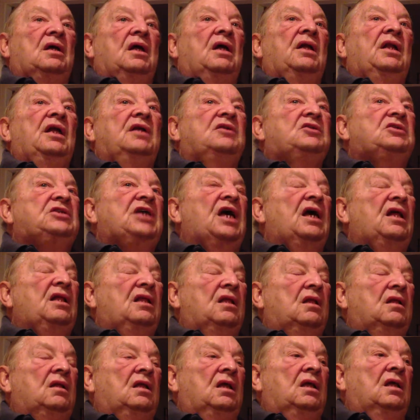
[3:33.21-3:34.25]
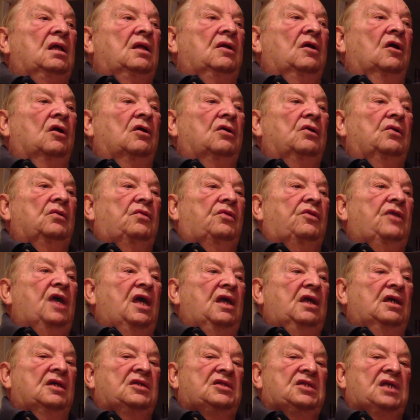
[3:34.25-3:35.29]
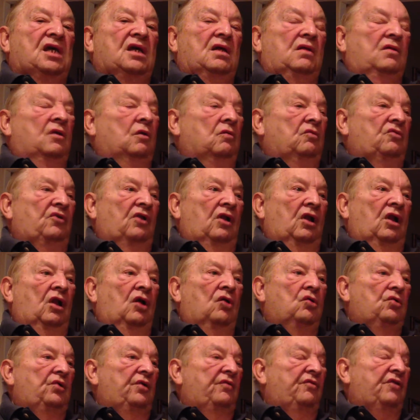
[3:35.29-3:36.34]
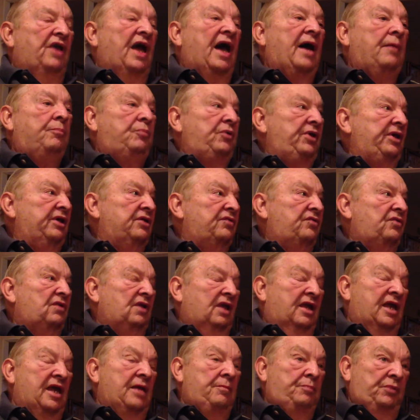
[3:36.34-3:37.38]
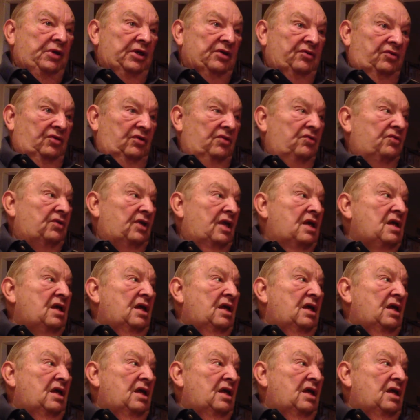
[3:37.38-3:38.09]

Issue, and it said in her thing, it said there was a load of capias, capiases,